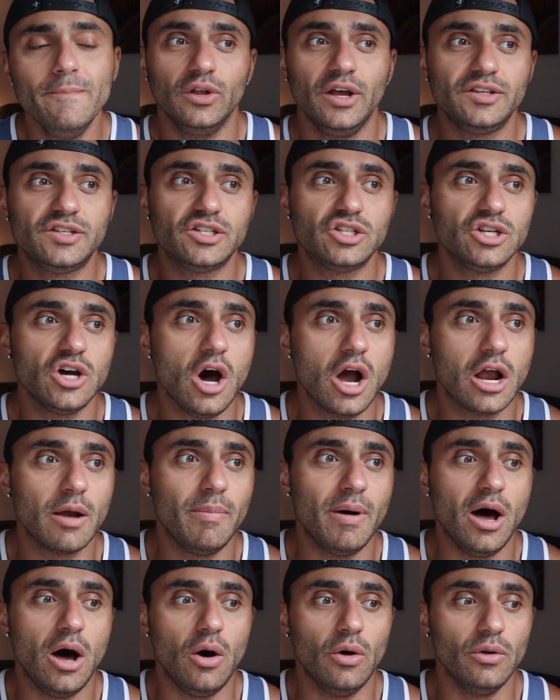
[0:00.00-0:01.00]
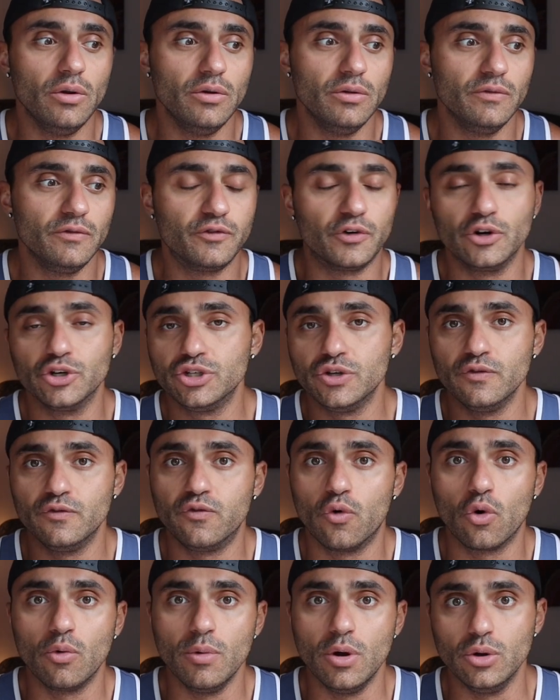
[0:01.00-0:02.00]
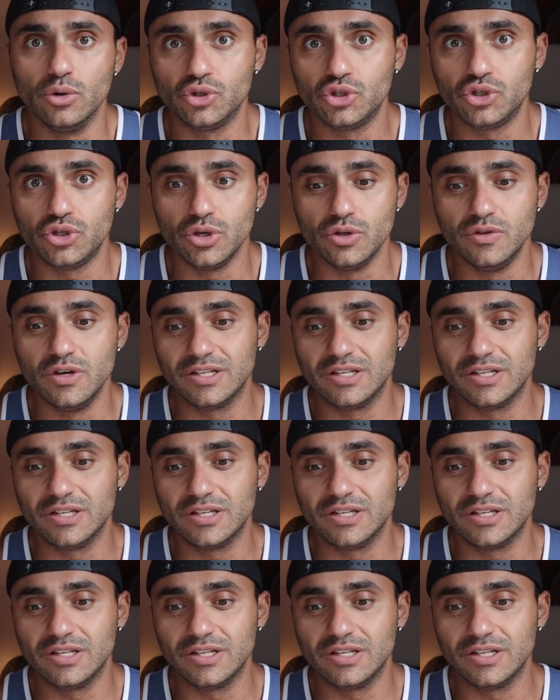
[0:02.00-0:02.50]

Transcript: Let's talk about, first and foremost,